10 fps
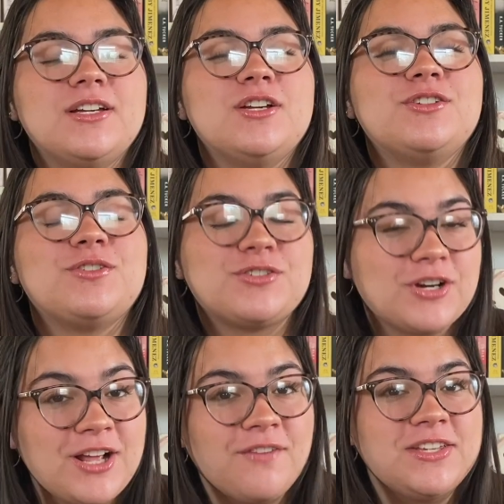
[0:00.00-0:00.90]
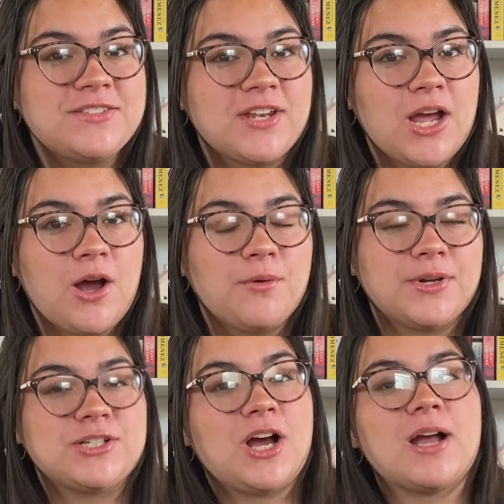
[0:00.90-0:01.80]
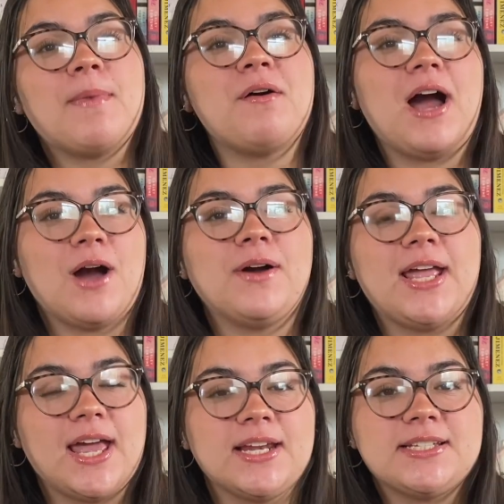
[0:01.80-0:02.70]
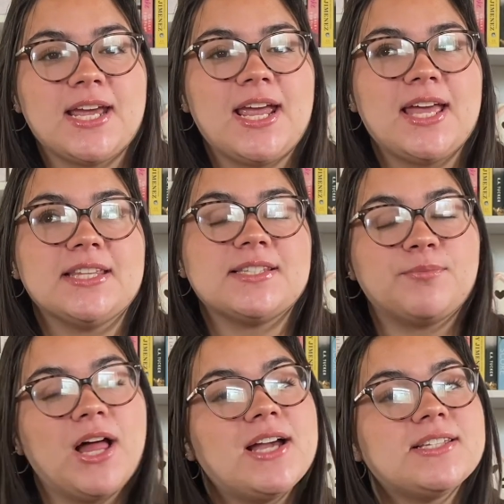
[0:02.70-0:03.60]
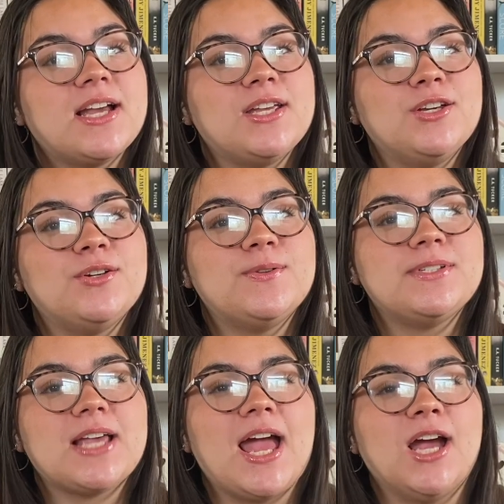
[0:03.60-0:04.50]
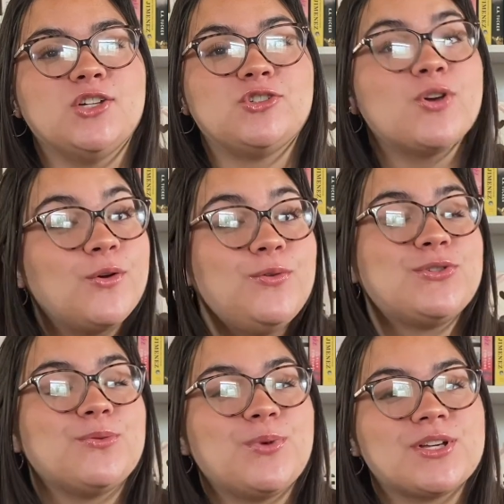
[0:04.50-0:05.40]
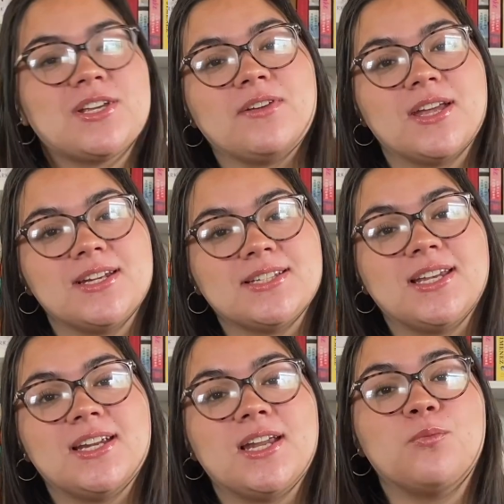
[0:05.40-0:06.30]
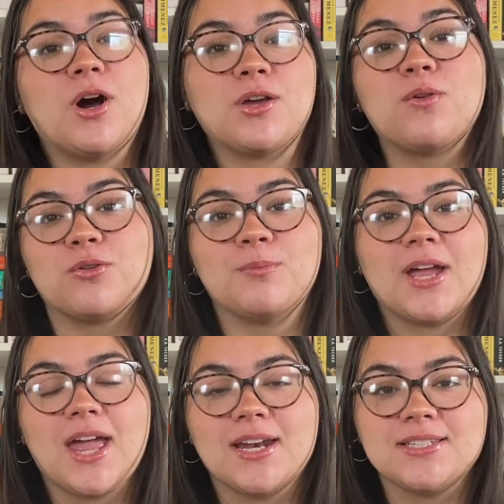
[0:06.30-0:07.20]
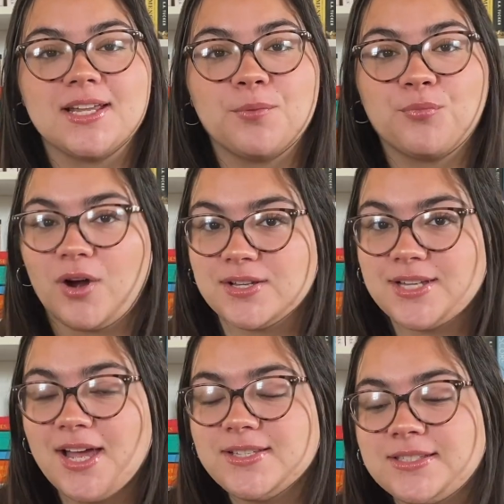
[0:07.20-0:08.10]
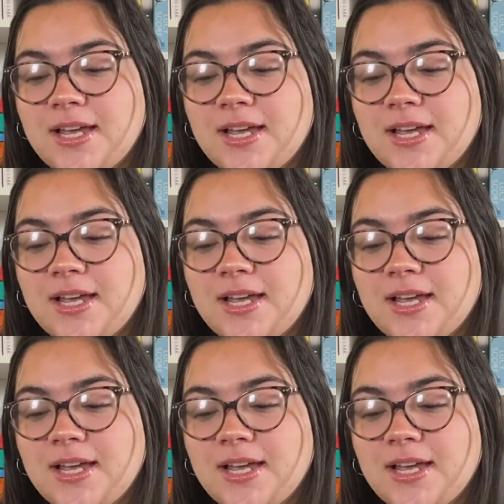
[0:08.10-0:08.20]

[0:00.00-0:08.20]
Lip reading: So starting off this video, I want to talk about how I annotate and the supplies I use and show you some books I've annotated and walk you through my annotating process.